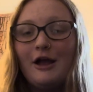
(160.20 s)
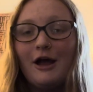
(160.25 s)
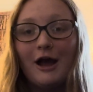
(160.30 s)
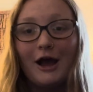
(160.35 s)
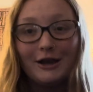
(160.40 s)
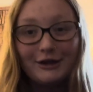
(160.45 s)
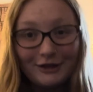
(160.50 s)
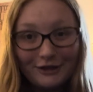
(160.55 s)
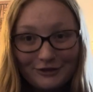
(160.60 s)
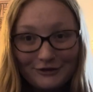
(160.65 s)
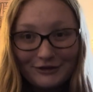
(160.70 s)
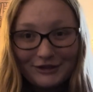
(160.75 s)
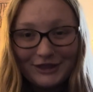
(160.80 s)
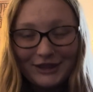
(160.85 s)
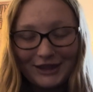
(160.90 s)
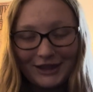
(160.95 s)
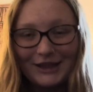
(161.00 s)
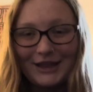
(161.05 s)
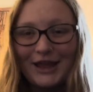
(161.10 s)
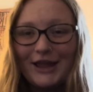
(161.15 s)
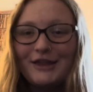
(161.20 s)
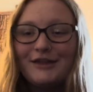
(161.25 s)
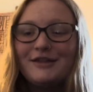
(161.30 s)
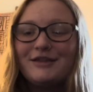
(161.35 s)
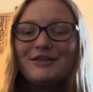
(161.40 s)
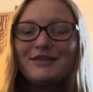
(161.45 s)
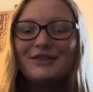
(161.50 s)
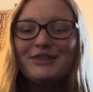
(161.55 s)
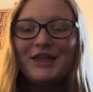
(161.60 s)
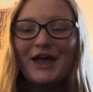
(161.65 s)
Another thing
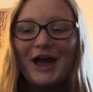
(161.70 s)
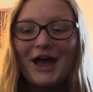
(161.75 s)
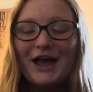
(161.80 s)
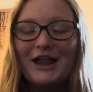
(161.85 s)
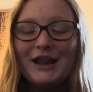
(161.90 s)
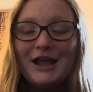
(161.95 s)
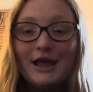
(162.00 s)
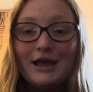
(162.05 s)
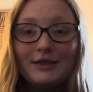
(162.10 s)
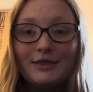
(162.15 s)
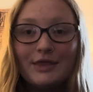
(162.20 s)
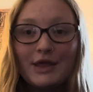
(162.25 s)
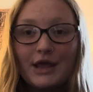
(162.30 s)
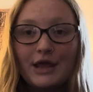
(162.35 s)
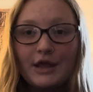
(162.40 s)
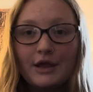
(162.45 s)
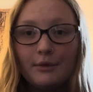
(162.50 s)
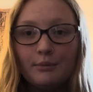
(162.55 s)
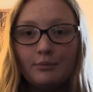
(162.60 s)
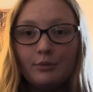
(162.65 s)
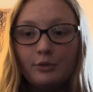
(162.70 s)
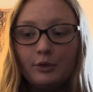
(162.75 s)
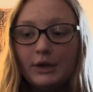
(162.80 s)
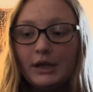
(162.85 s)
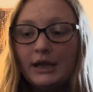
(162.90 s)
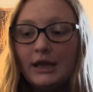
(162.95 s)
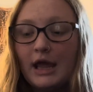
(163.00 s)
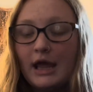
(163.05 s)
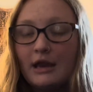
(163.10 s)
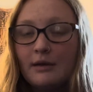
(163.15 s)
is that they
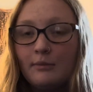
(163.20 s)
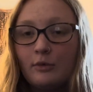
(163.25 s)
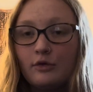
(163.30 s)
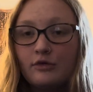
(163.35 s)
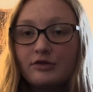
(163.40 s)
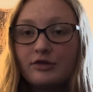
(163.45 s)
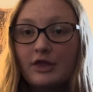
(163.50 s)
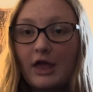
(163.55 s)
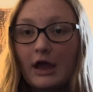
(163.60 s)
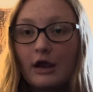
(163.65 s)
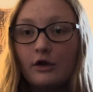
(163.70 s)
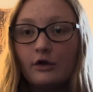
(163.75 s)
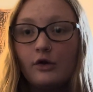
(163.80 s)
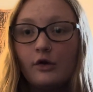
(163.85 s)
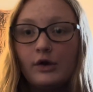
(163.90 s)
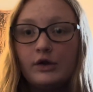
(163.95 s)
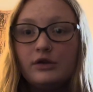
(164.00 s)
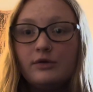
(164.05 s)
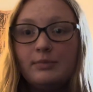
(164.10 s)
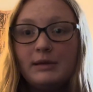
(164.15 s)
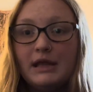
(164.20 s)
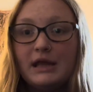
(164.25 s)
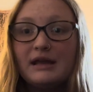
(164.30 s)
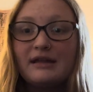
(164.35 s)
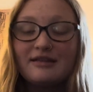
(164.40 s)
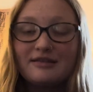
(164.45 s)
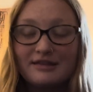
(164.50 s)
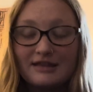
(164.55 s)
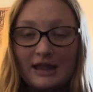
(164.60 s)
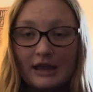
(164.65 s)
breed animals that are going to be
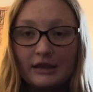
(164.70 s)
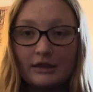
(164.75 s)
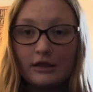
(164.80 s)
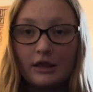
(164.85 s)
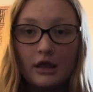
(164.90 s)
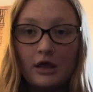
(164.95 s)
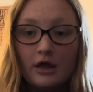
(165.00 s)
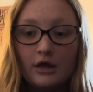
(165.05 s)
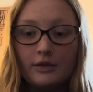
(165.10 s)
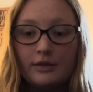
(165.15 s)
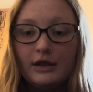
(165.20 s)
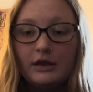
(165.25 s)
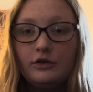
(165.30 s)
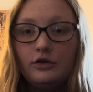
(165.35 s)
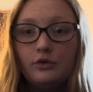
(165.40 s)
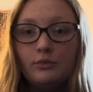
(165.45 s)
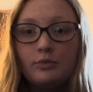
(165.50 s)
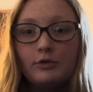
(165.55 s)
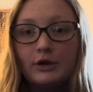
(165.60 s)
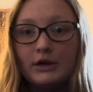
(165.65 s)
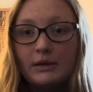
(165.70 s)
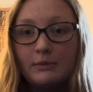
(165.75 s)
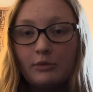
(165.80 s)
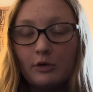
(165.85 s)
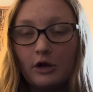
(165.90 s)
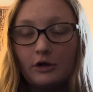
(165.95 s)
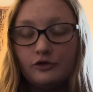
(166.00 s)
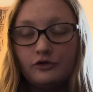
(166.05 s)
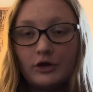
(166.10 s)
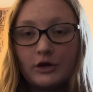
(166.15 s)
extinct. They do breeding
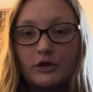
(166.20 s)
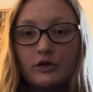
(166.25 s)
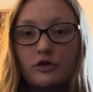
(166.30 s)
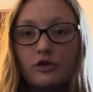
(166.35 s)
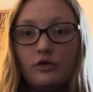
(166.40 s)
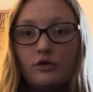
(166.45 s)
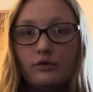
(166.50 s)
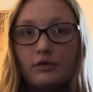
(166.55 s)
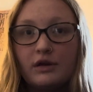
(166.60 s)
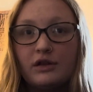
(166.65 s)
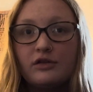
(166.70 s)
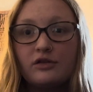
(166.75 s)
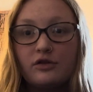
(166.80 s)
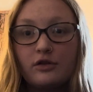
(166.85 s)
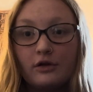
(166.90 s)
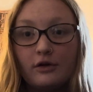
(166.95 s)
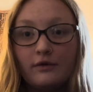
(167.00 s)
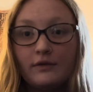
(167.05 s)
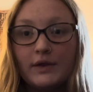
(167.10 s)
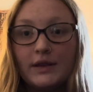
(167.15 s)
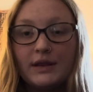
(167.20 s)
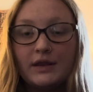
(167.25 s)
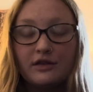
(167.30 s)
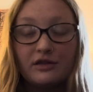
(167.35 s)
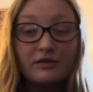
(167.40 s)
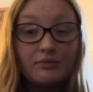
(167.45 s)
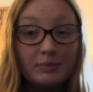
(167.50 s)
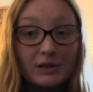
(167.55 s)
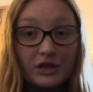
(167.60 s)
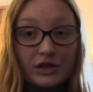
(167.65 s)
projects to conserve the
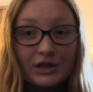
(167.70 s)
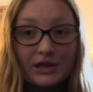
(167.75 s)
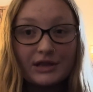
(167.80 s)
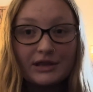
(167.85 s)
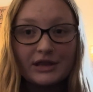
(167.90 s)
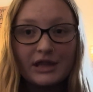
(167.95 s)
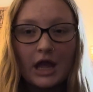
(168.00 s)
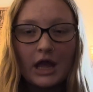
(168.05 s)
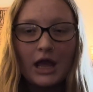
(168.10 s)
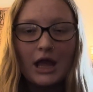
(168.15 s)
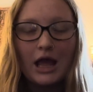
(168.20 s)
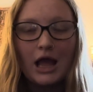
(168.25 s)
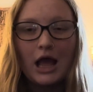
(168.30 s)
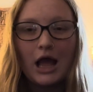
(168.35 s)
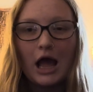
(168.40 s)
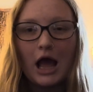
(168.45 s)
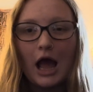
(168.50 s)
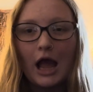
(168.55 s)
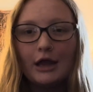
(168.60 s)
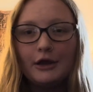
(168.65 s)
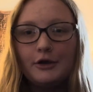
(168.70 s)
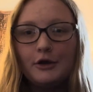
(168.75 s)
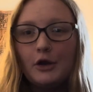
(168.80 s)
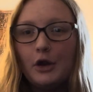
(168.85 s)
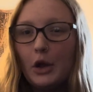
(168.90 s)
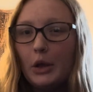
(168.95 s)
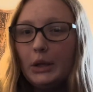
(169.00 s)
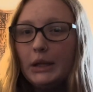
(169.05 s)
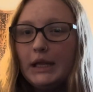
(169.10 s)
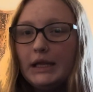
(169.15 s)
species. I
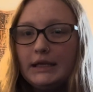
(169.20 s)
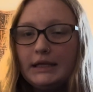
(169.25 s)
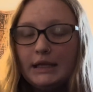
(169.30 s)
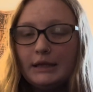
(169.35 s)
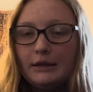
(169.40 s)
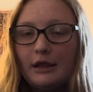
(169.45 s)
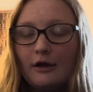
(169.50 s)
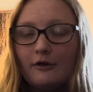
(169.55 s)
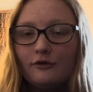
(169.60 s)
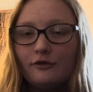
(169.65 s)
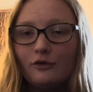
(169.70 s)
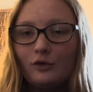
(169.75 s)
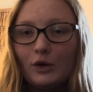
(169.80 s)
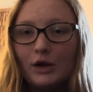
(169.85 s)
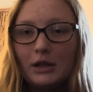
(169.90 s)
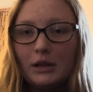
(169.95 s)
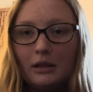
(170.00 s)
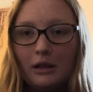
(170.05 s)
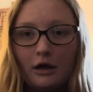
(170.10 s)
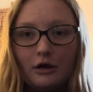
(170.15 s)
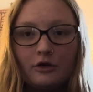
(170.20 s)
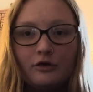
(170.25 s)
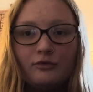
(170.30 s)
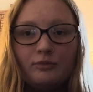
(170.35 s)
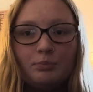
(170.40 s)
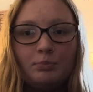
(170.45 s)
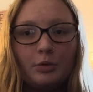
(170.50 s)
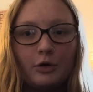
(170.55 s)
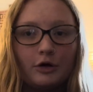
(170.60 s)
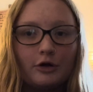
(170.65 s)
know they did that for a lot
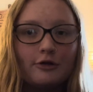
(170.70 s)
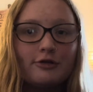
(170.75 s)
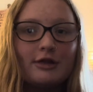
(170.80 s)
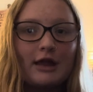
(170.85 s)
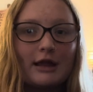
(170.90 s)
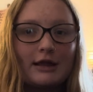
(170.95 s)
of birds.